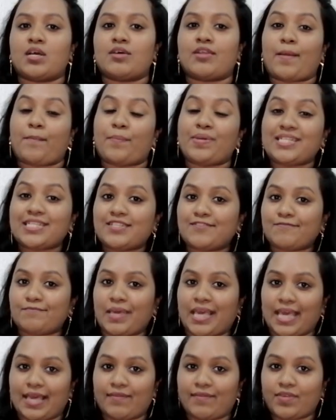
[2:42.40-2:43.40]
repetitive
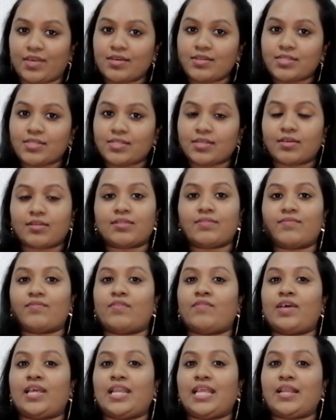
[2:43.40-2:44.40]
behaviors.
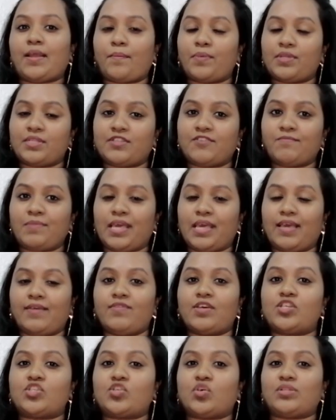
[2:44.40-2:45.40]
Very repetitive
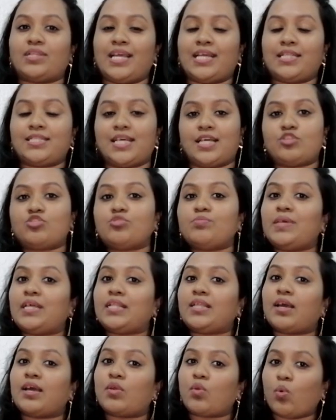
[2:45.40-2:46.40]
behaviors, or they tend to be in
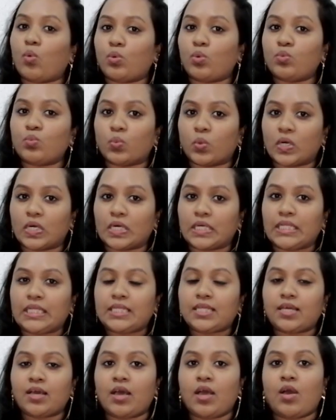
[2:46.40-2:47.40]
their own world,
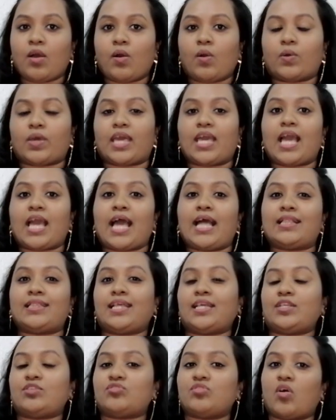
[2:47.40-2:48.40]
okay, and
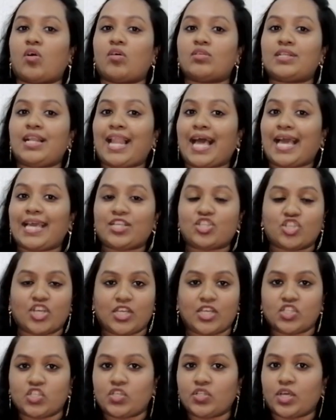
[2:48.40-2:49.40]
they do not like
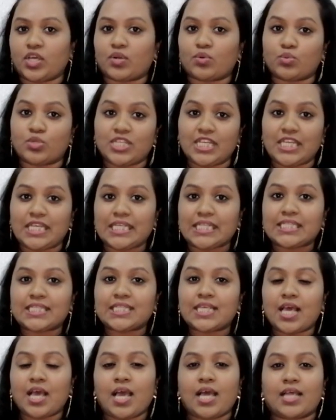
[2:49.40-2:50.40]
changing their
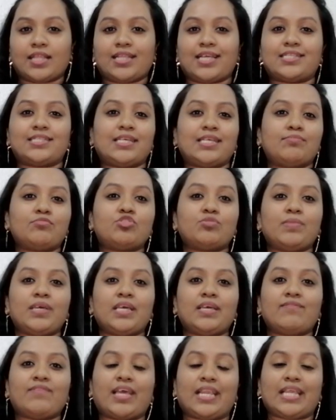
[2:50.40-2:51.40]
routines. They seem to
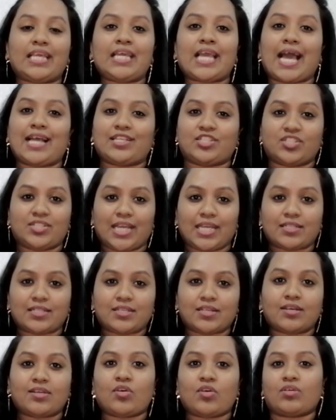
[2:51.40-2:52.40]
be very
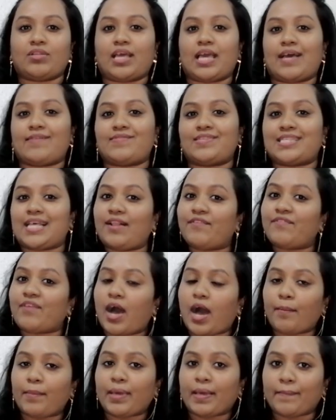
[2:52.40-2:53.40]
agitated, or they have
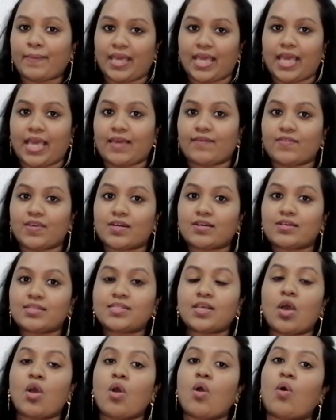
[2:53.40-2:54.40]
self-harming behaviors.
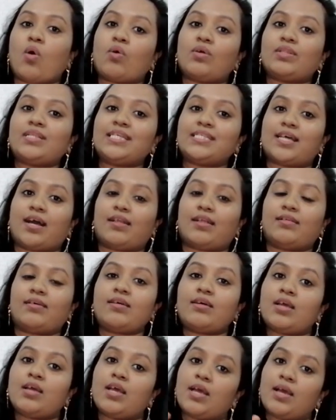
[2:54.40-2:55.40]
All these are
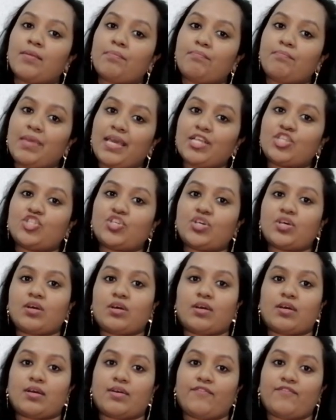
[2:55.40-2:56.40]
the major
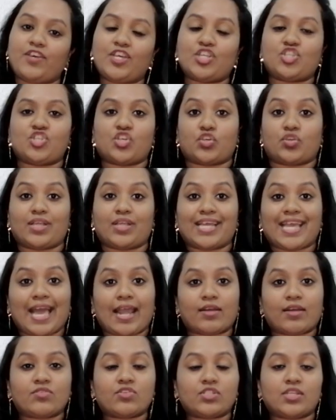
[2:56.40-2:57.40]
features, the
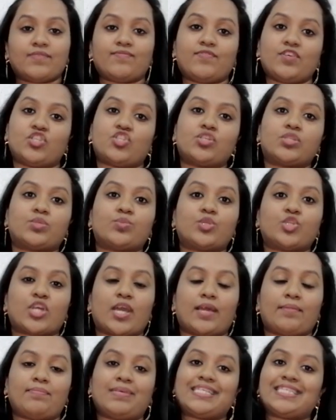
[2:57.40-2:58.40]
characteristic features which
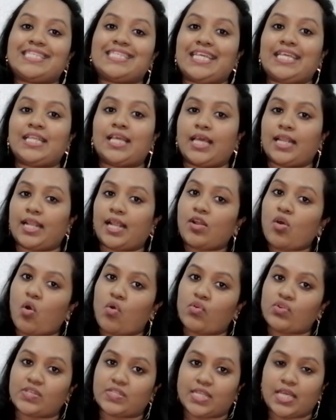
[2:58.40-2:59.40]
can be seen in an
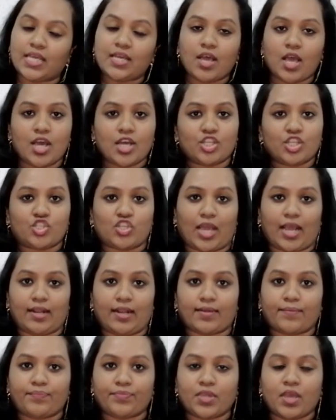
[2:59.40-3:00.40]
autistic child.
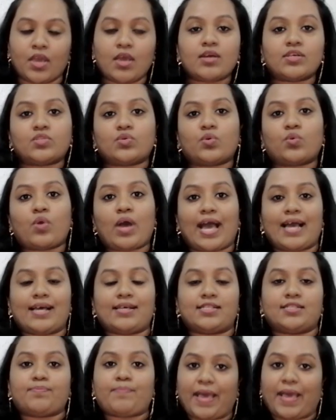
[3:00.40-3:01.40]
So as